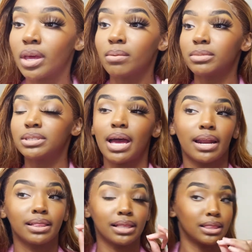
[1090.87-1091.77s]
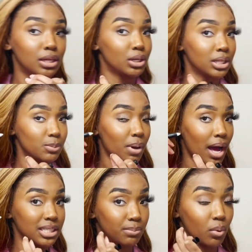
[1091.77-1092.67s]
Just adding the littlest
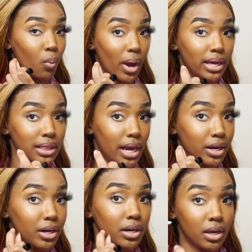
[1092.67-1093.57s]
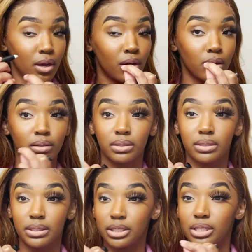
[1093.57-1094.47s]
possible white liner
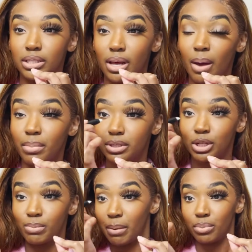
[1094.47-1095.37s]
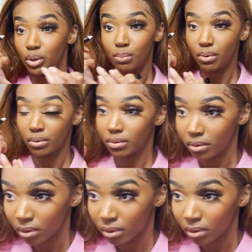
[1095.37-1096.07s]
just up until my pupil.